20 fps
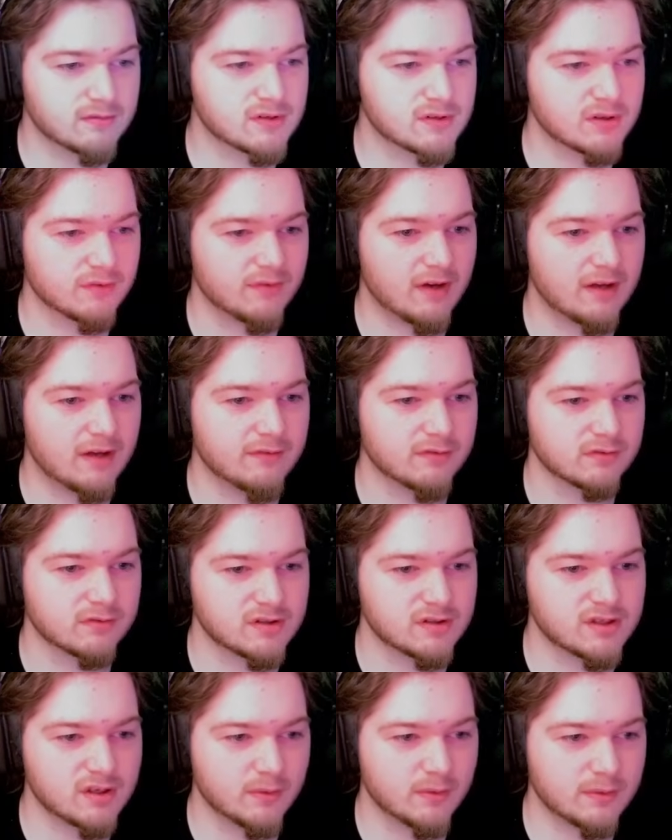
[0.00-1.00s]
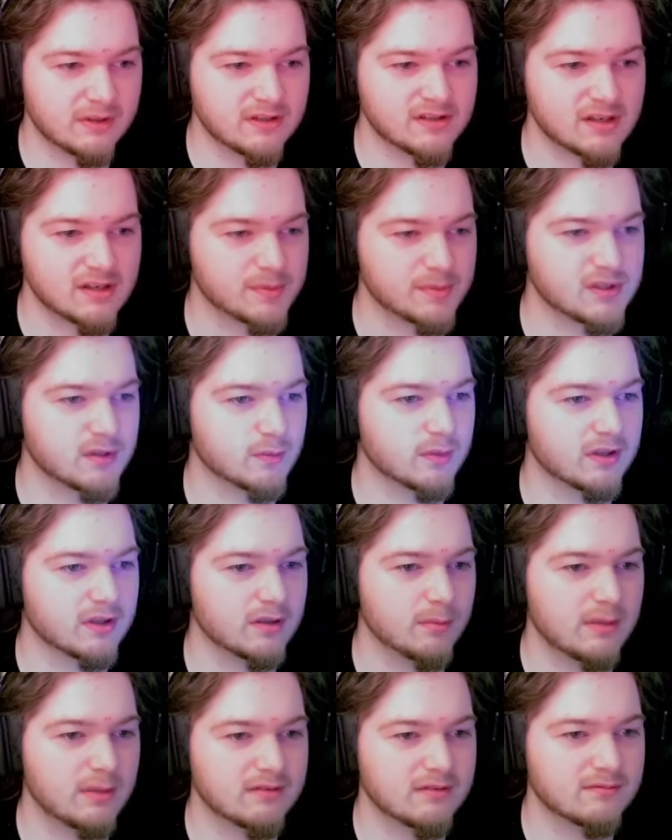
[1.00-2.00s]
Survivals. So in this episode, we're
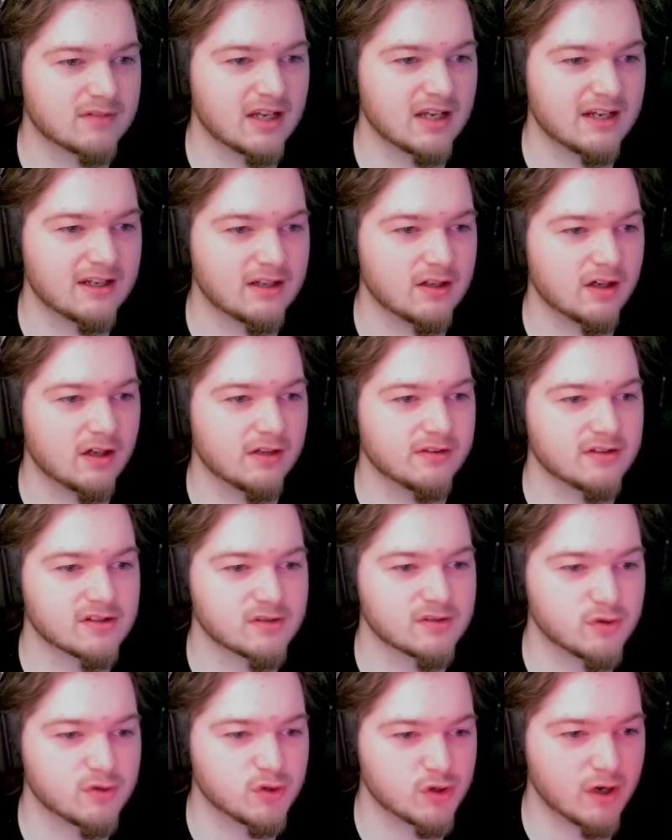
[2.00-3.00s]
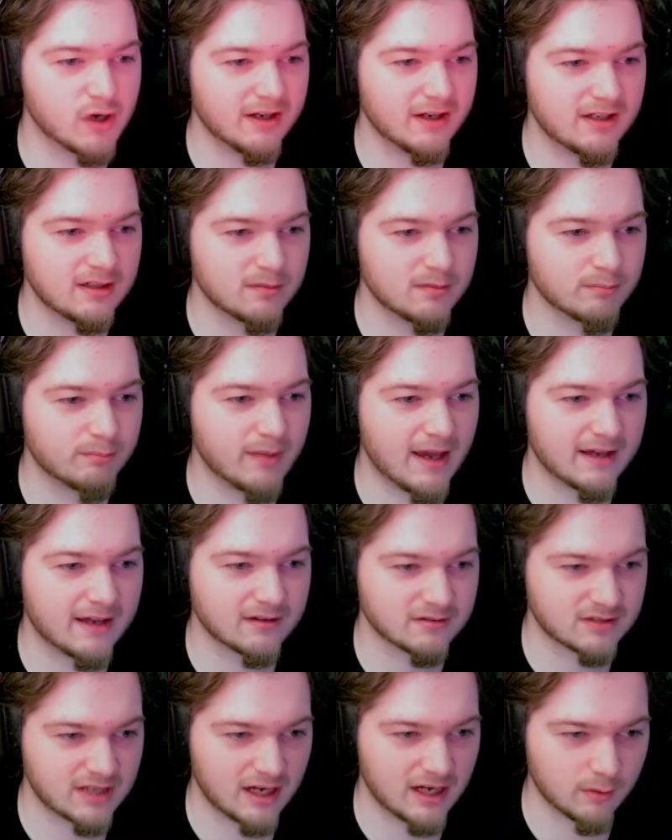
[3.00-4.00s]
going to be taking on this giant
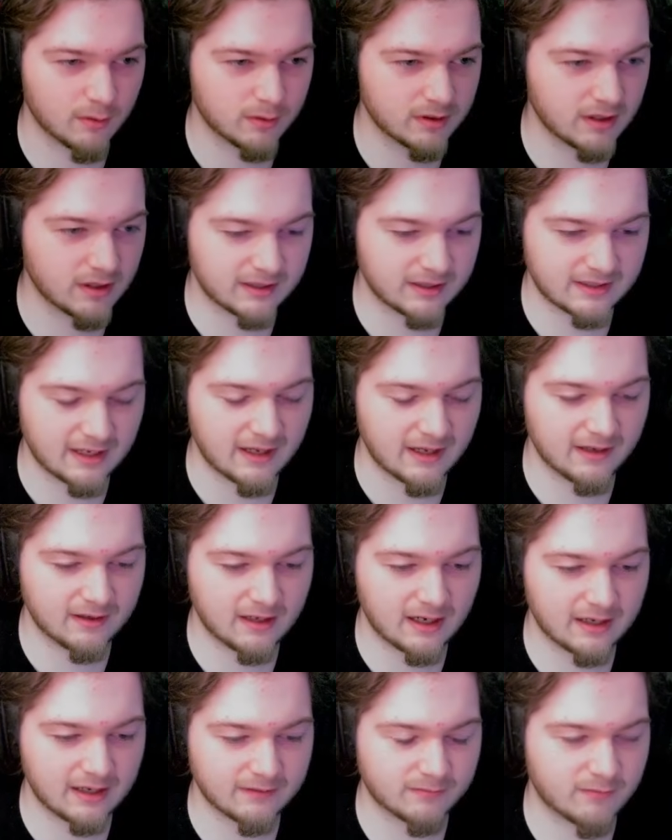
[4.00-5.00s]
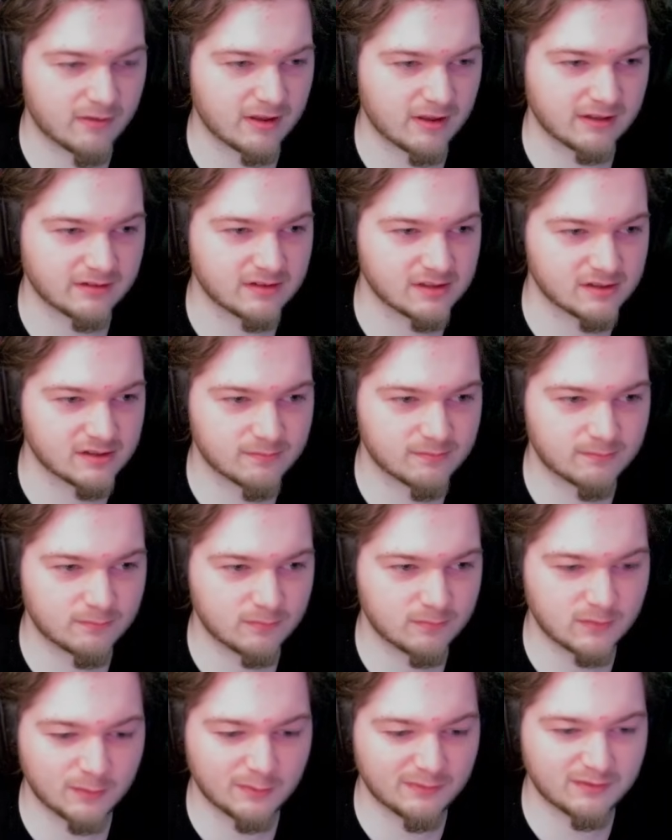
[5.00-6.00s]
battle tower. Again, I think that
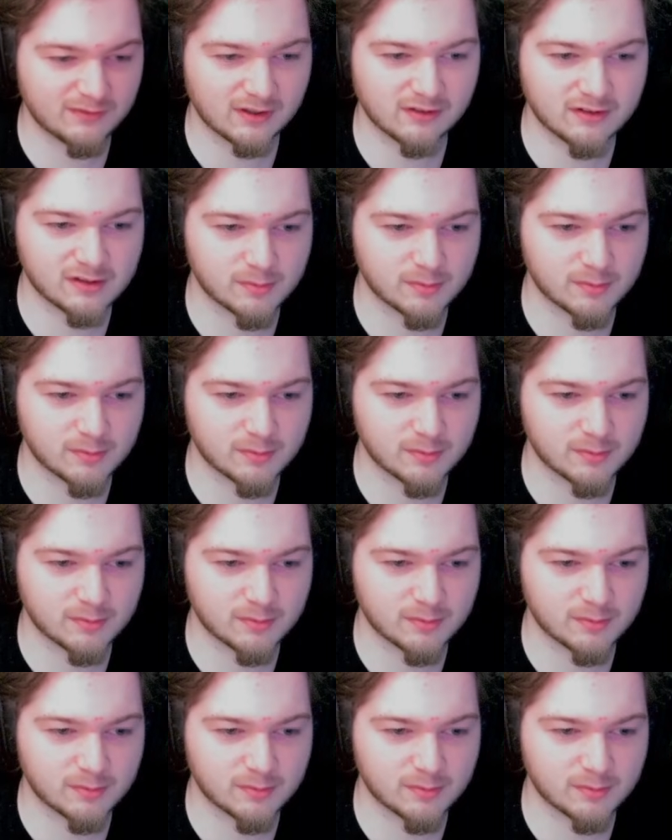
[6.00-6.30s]
we've done this